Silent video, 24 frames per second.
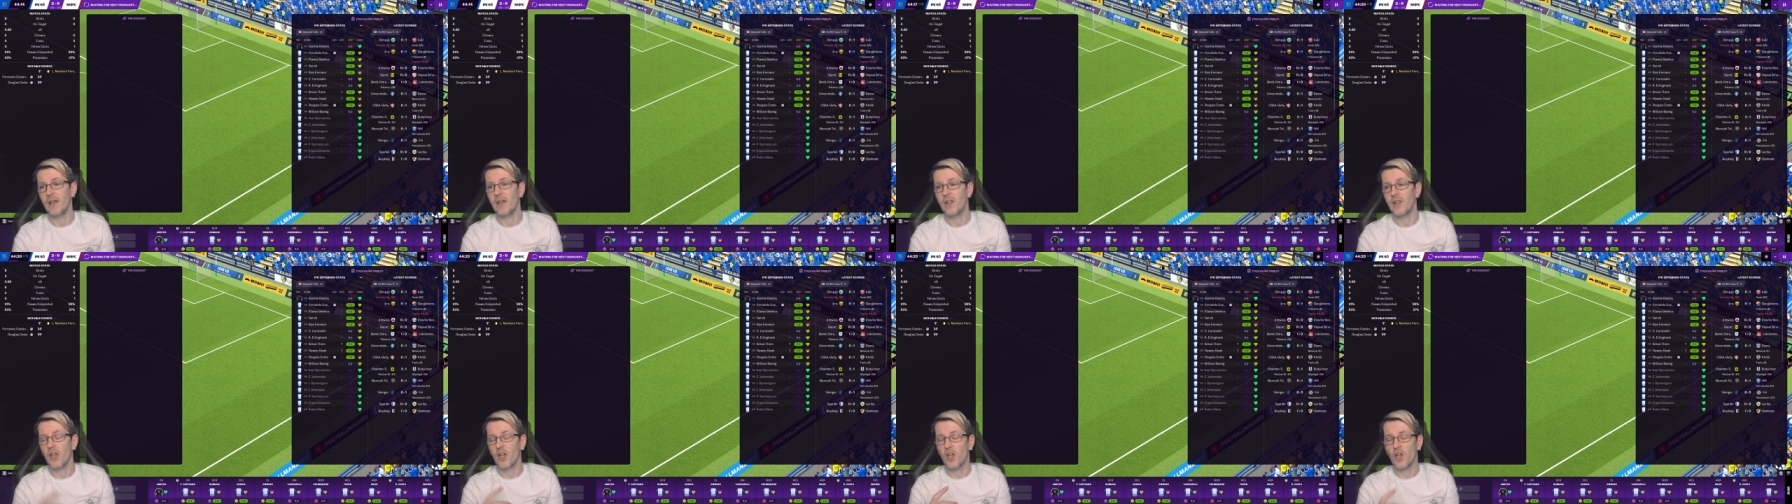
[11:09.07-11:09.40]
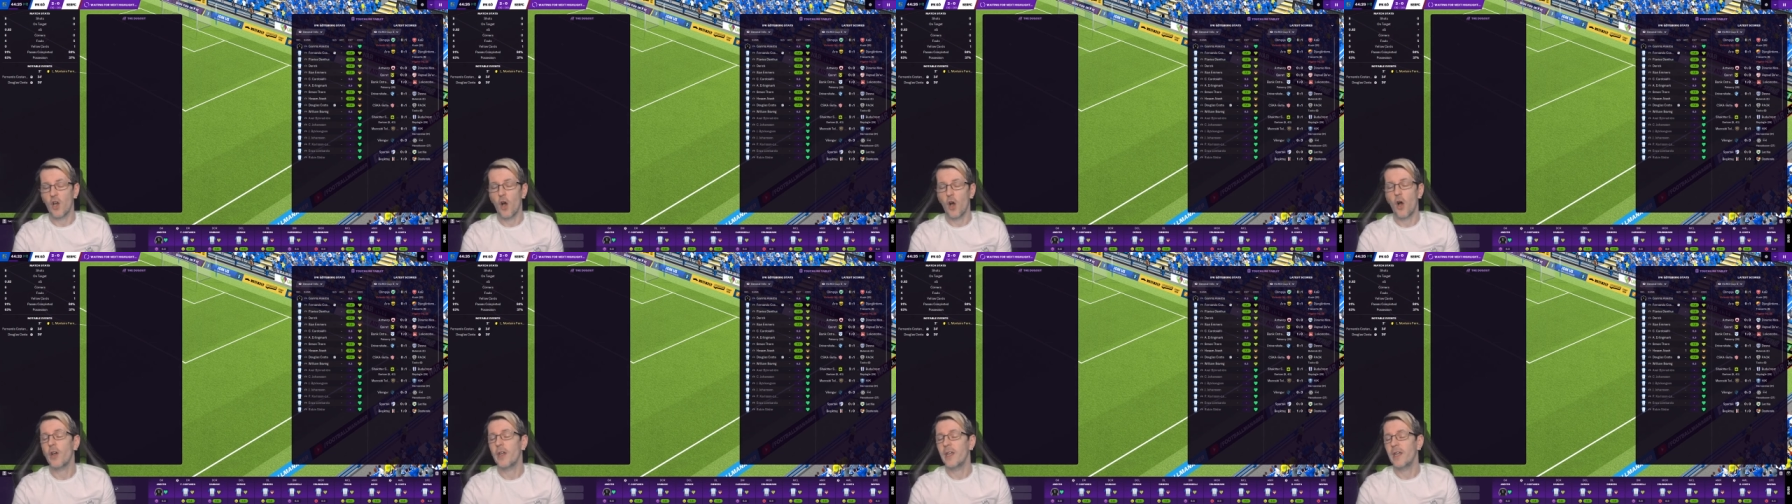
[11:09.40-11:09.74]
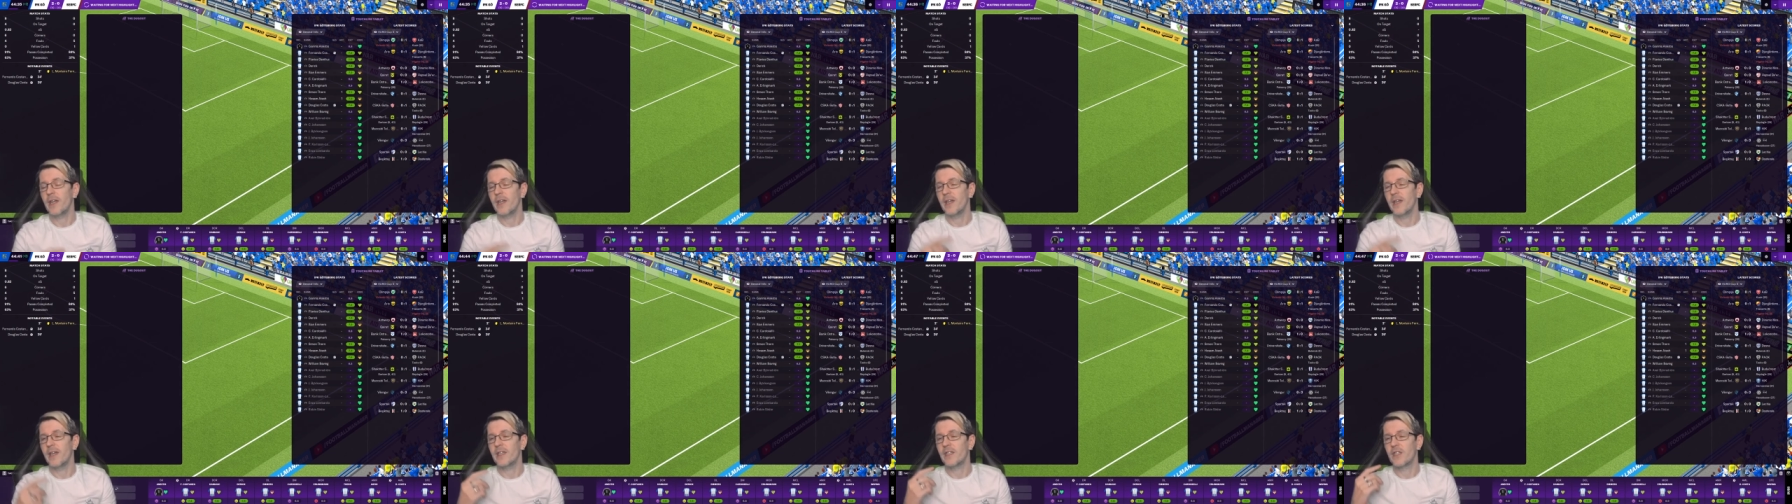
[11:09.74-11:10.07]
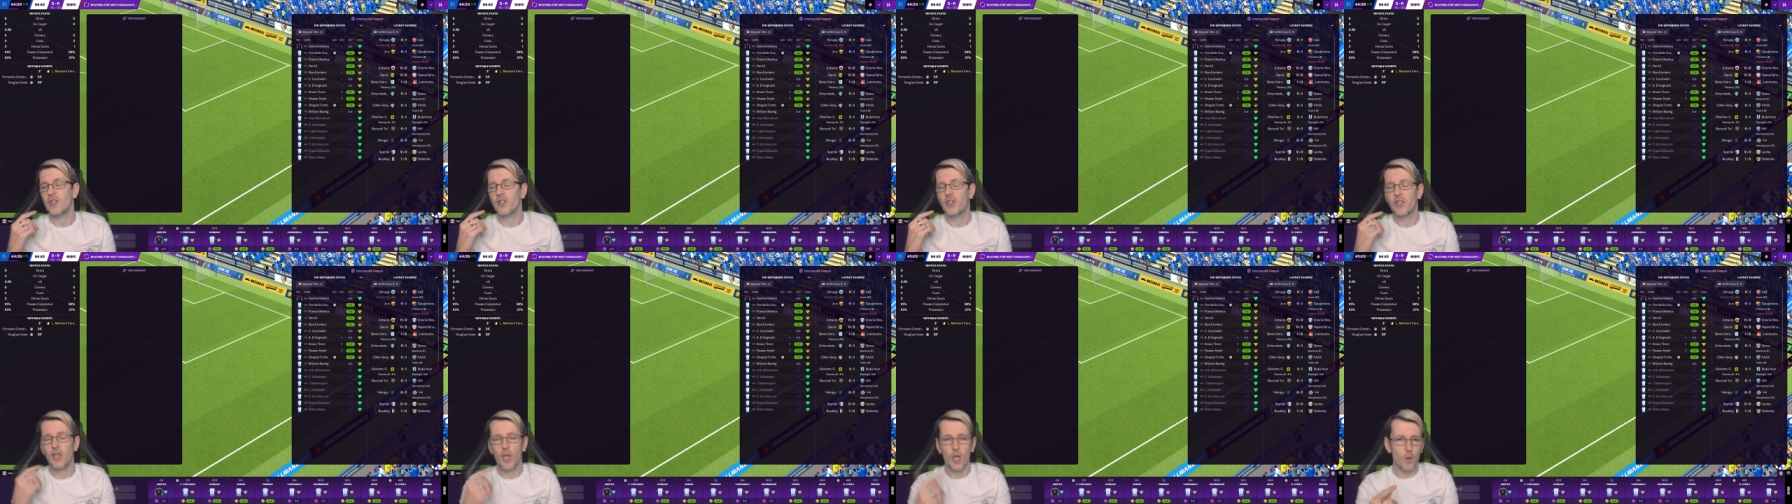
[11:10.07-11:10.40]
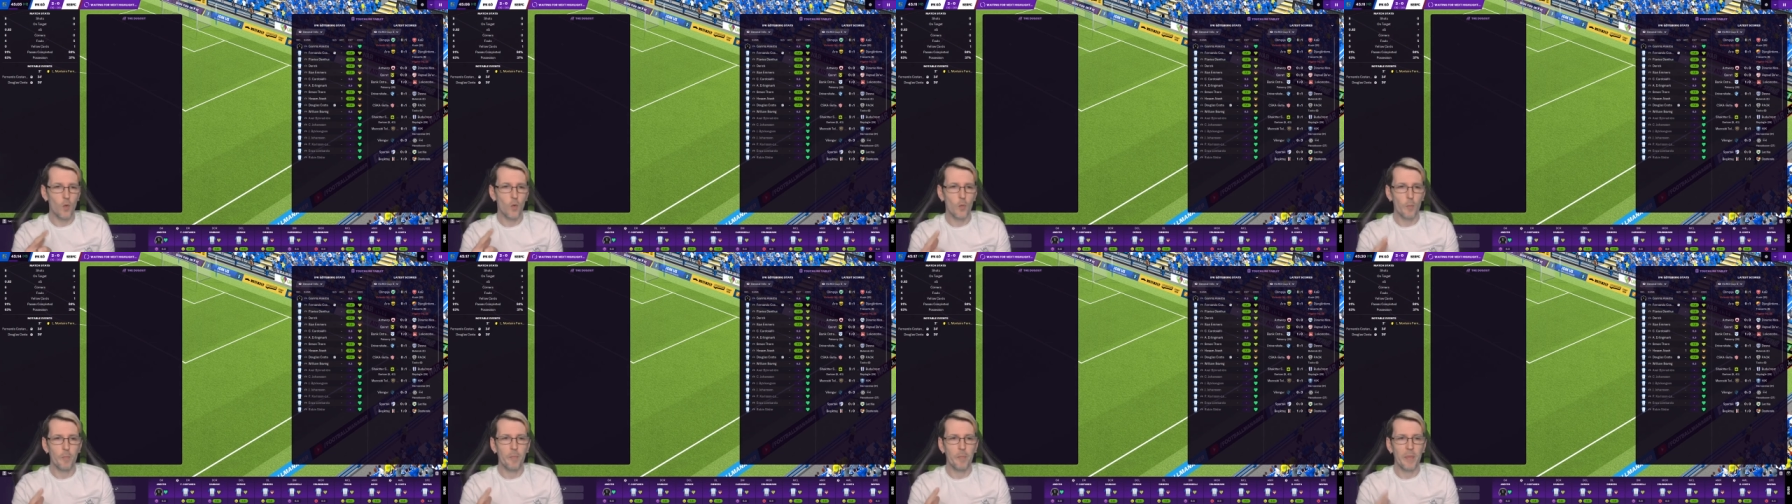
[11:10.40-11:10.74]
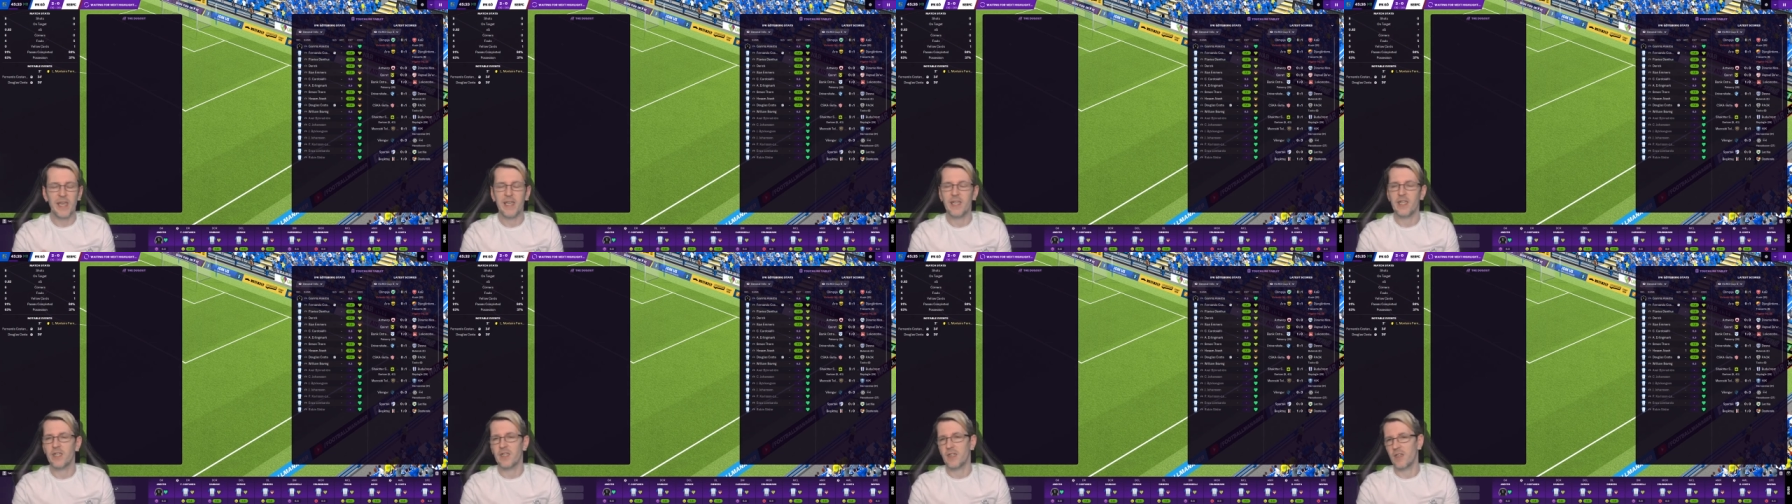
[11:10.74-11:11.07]
The guy is a total
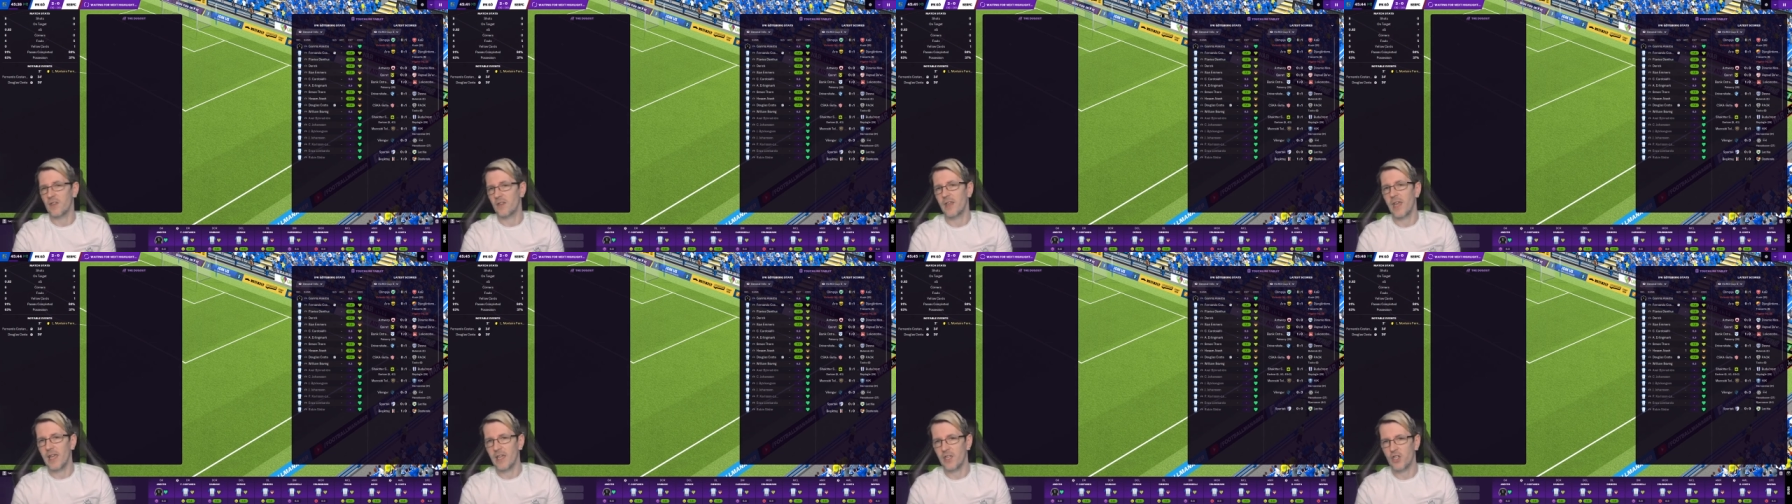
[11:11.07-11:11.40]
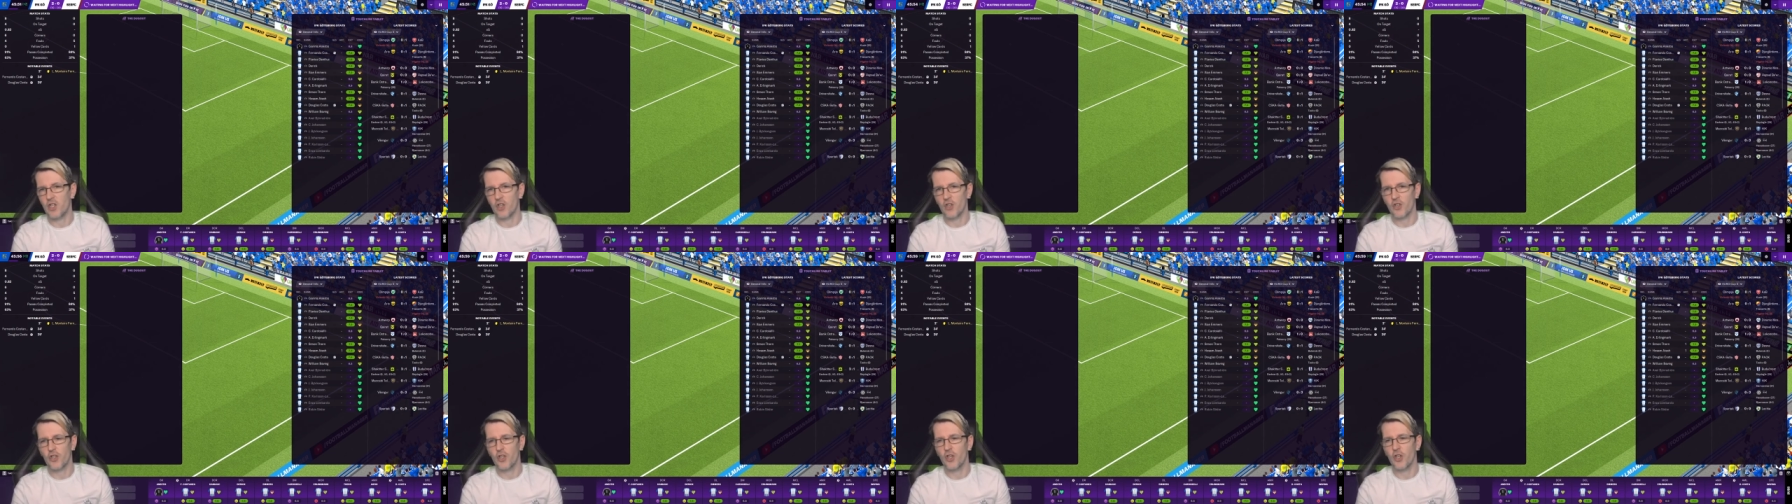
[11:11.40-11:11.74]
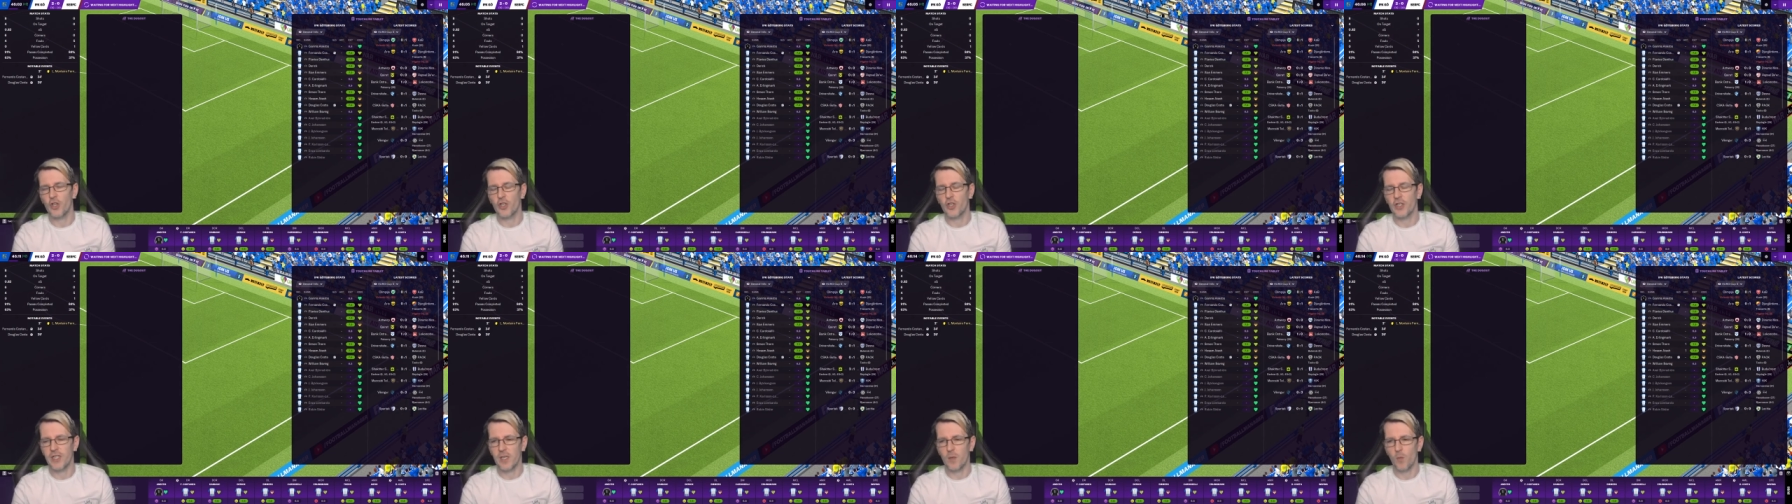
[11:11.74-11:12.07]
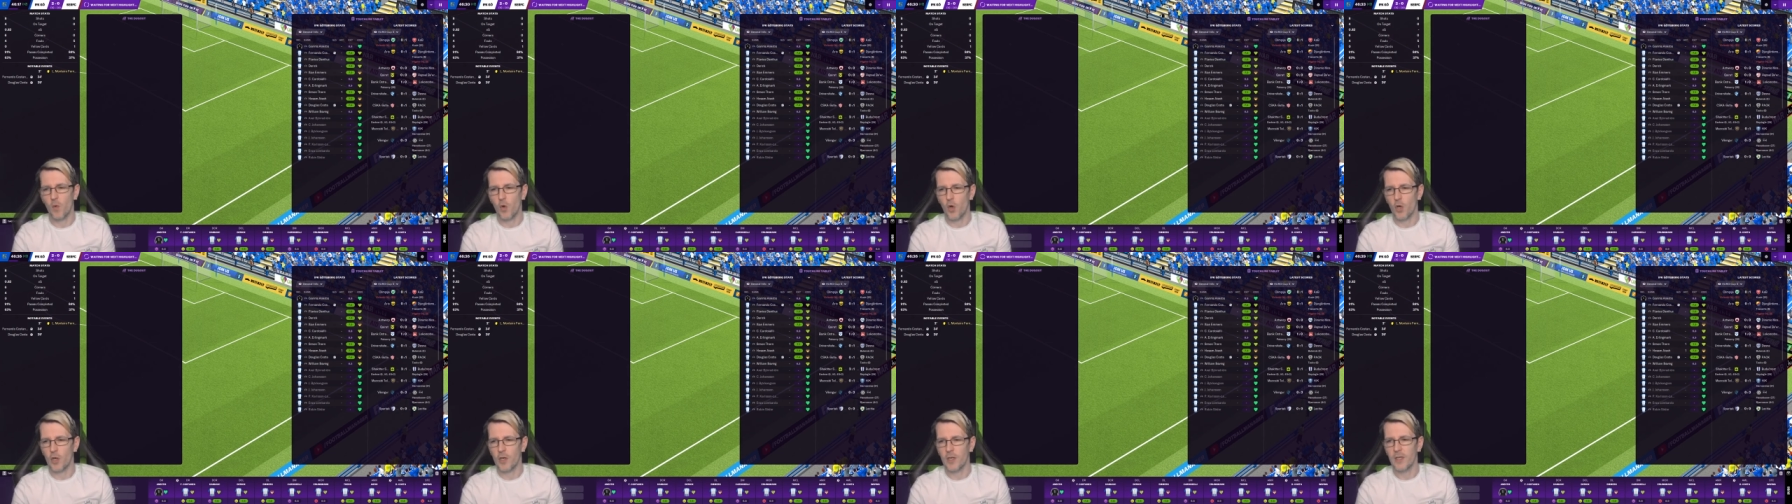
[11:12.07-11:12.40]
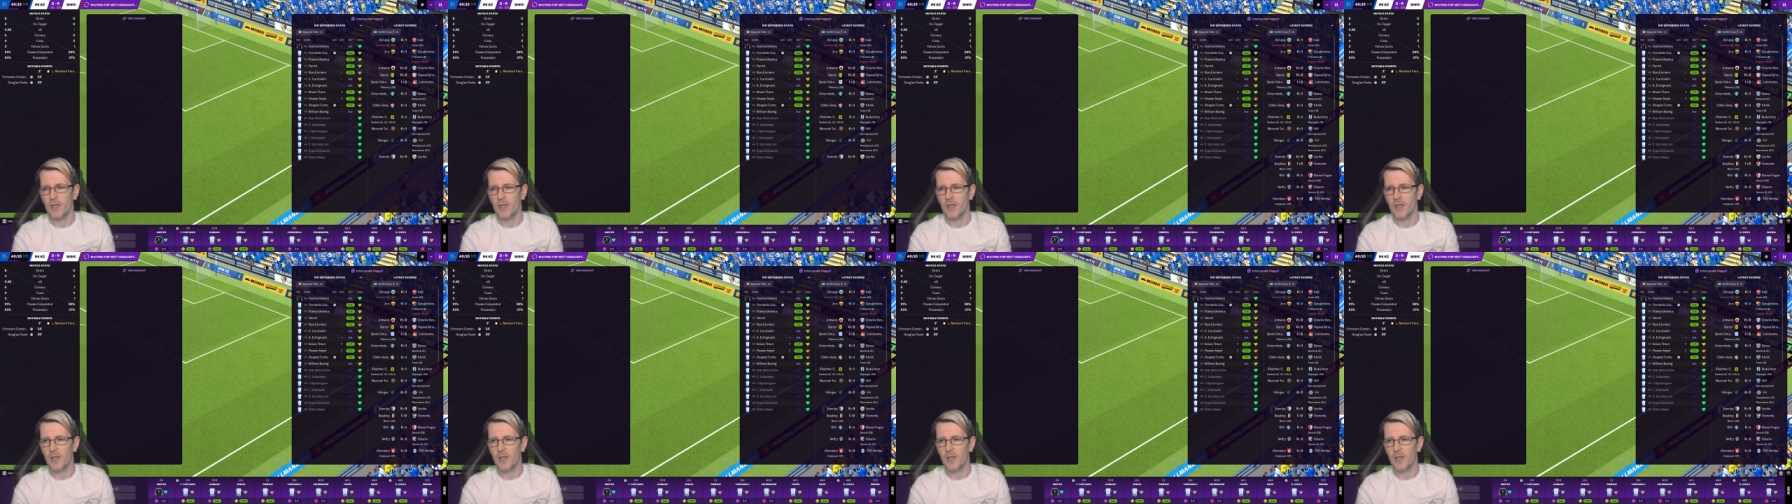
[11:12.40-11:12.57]
beast at the age of 31.